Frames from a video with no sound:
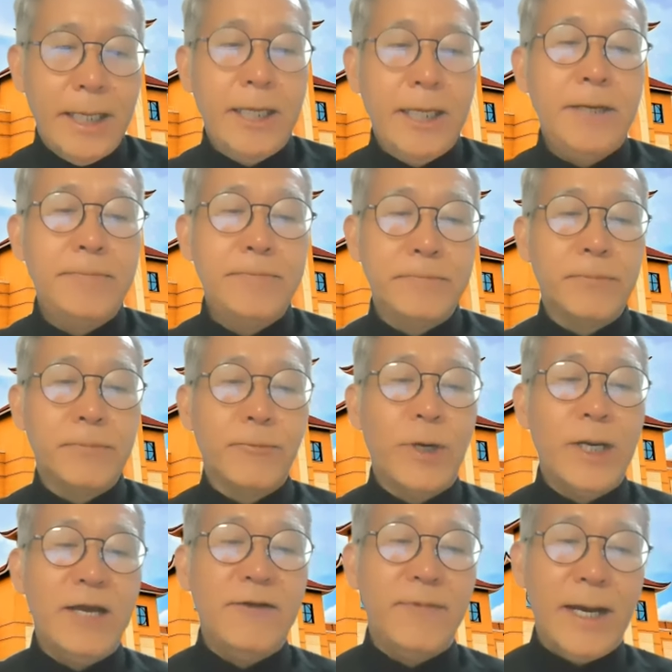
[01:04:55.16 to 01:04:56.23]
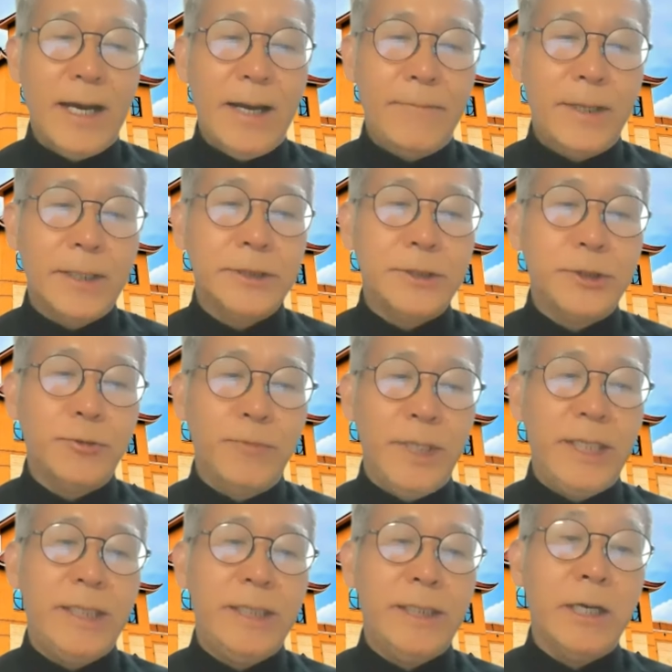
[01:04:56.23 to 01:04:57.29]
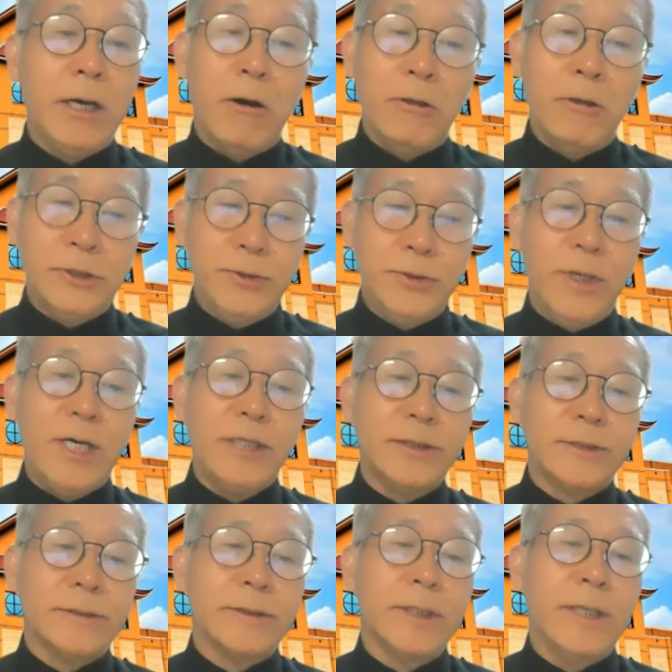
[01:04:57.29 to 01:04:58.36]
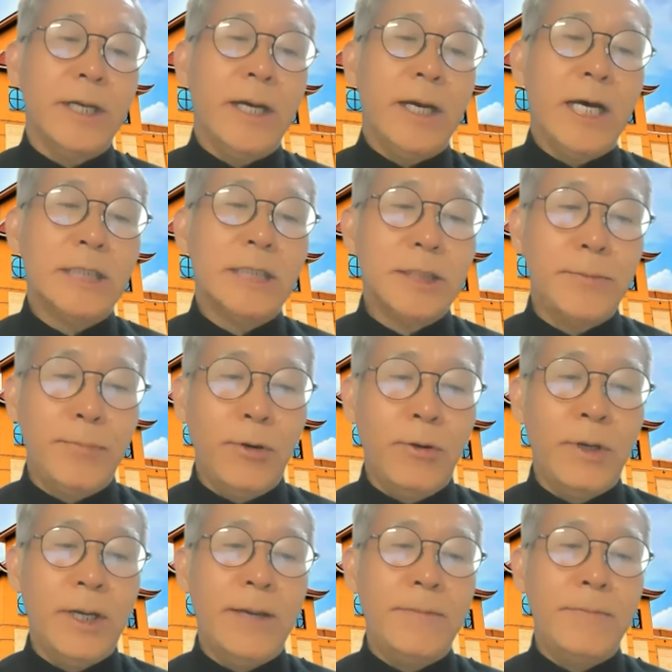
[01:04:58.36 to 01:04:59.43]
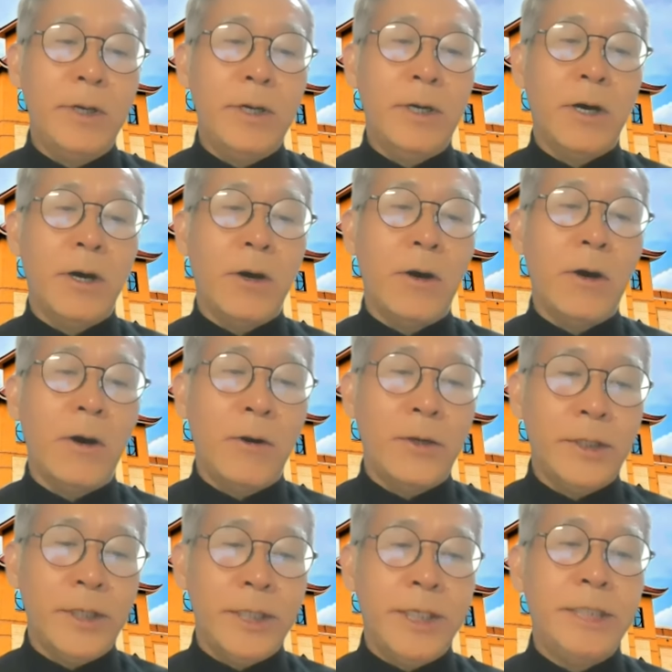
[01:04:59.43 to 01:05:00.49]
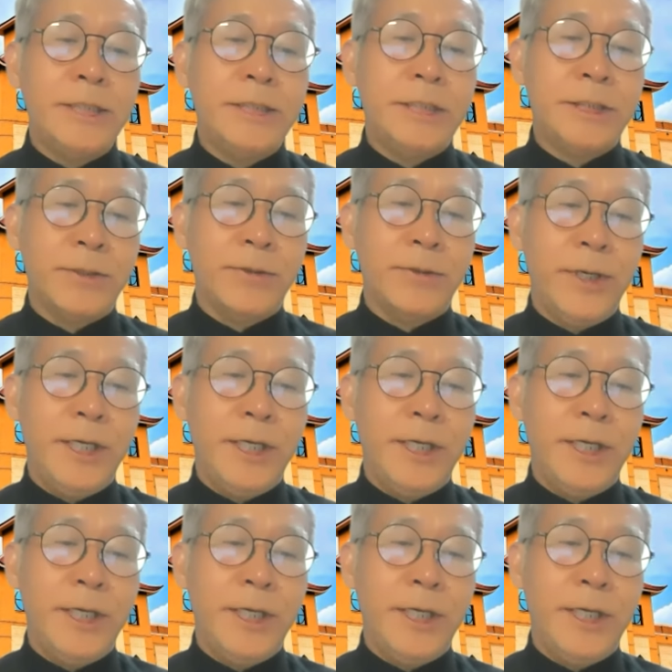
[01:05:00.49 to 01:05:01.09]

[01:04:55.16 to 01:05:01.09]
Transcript: if whatever happened to me or to us as a proclaimer on the digital